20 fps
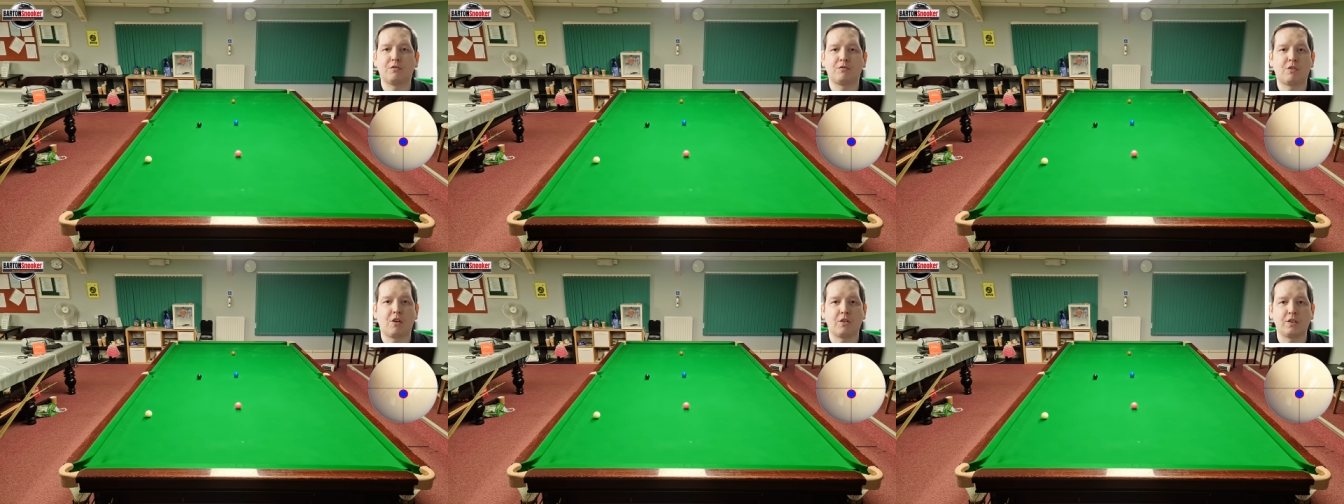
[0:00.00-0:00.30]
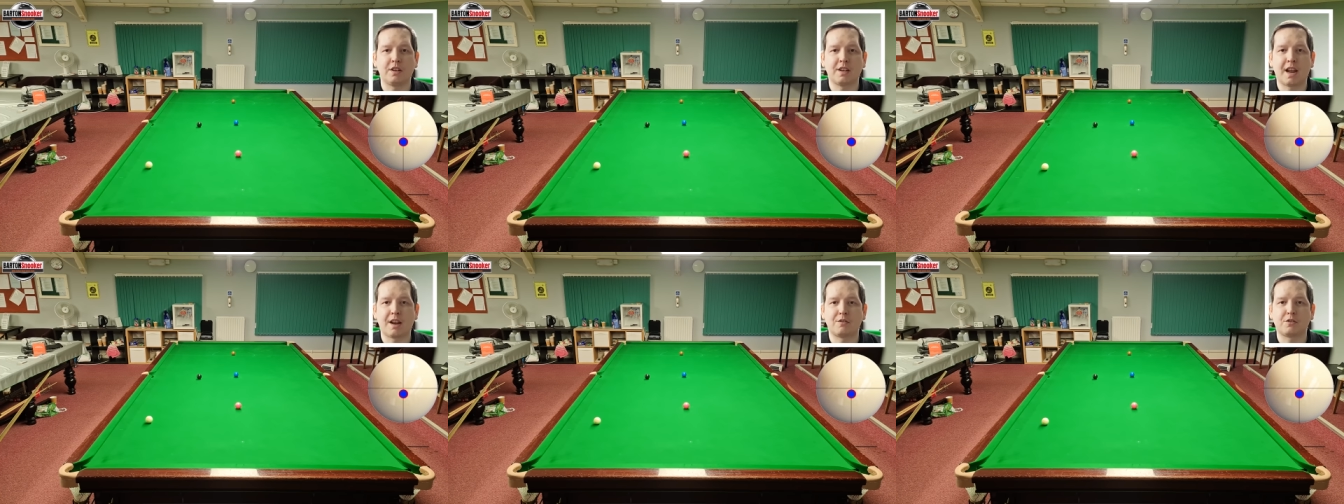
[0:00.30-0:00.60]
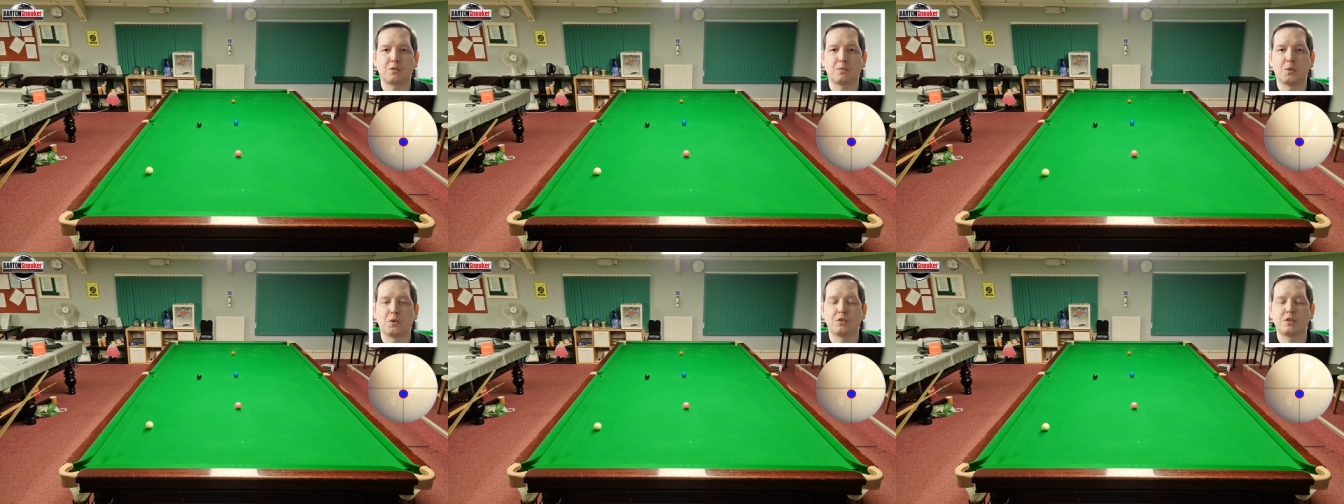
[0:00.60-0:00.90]
right down
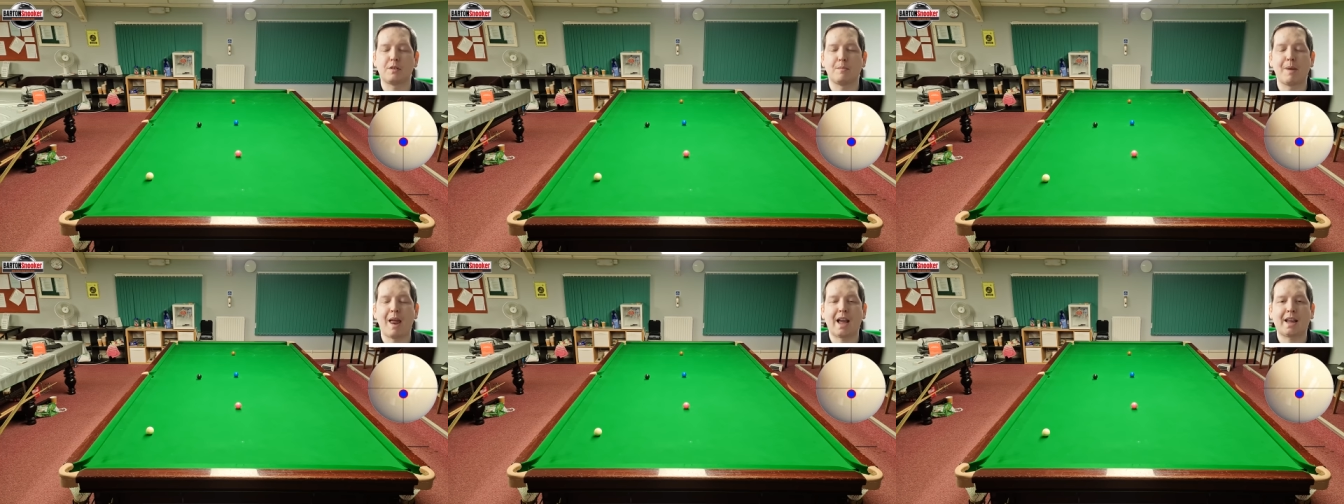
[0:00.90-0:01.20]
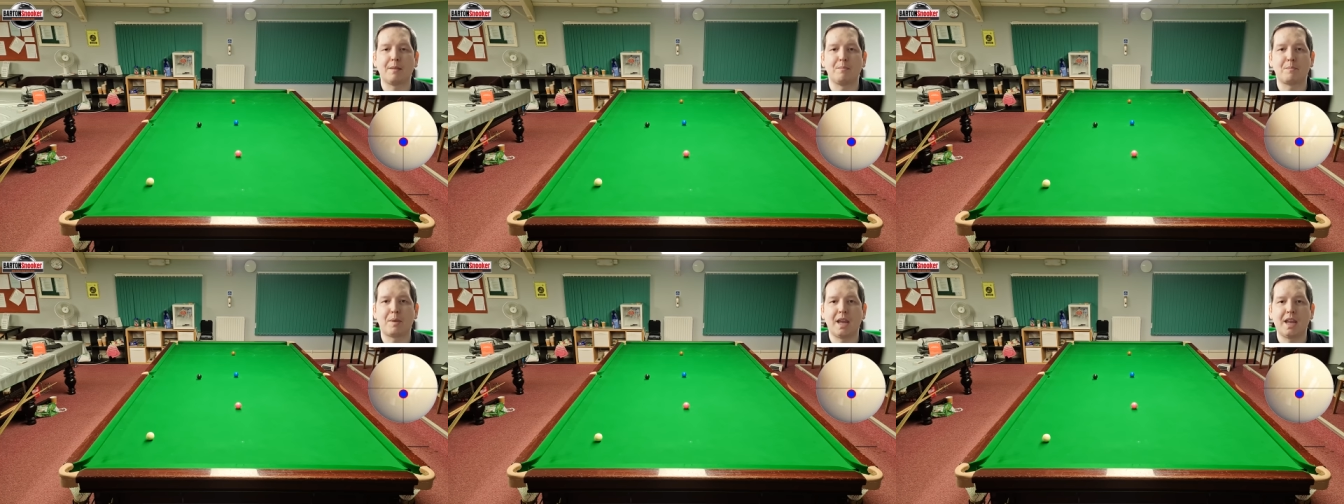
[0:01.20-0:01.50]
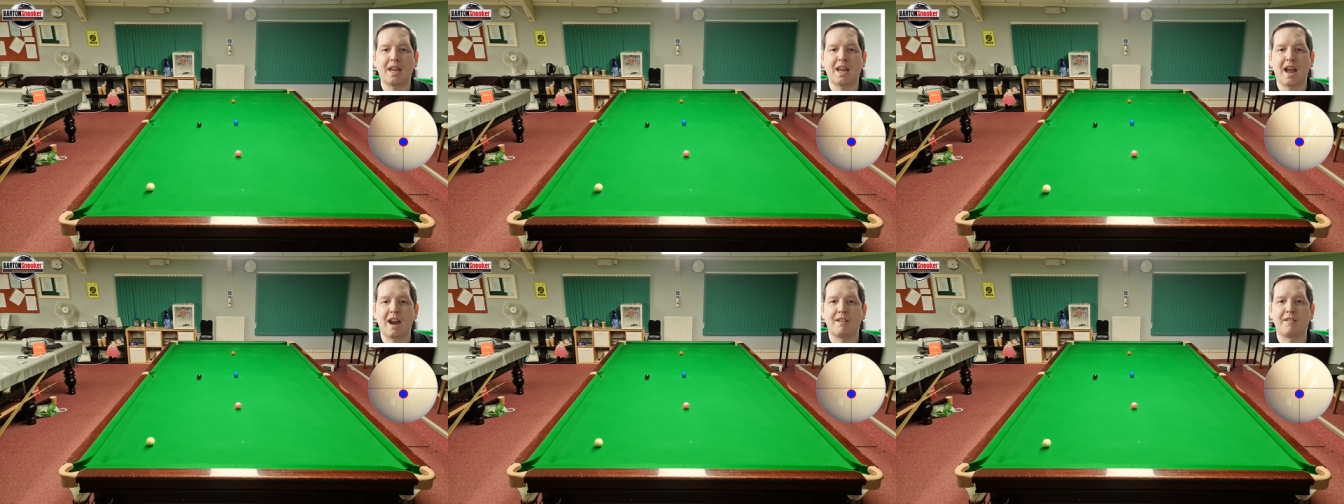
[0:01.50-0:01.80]
towards the black and
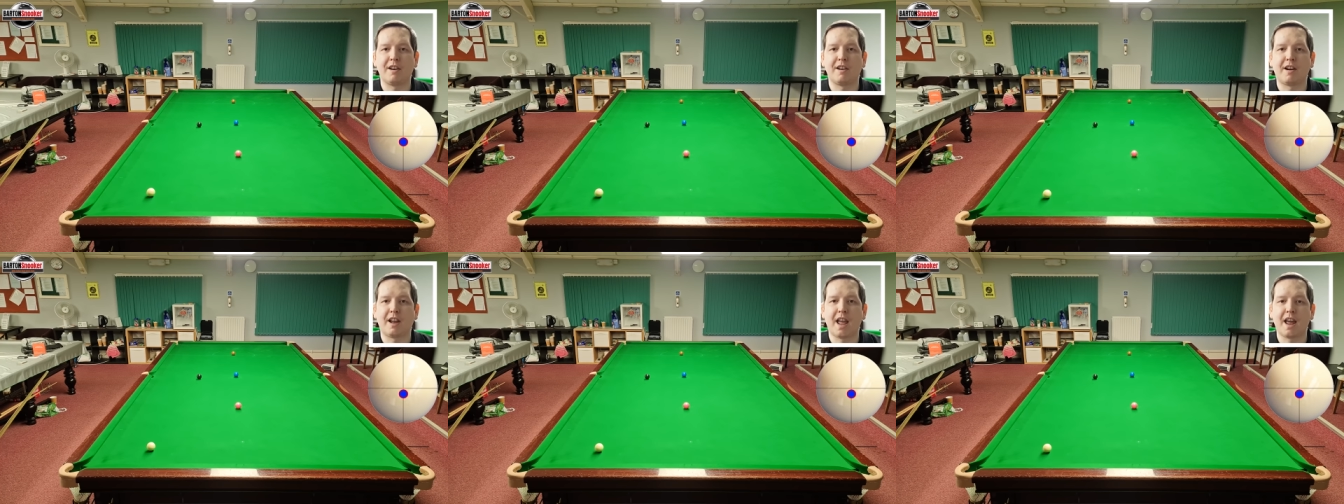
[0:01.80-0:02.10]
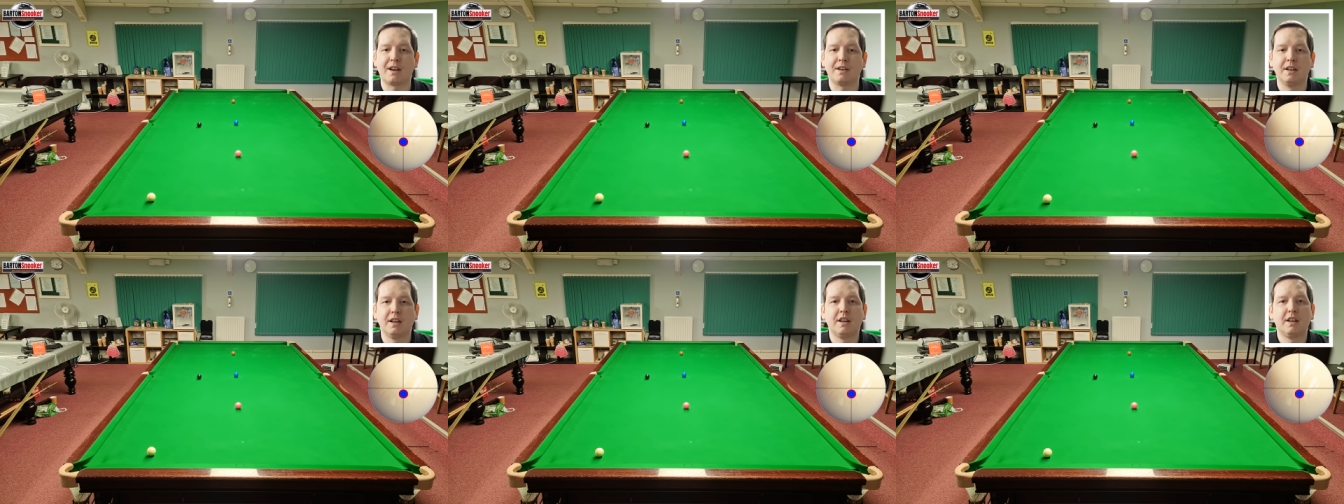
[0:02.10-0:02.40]
pink area again.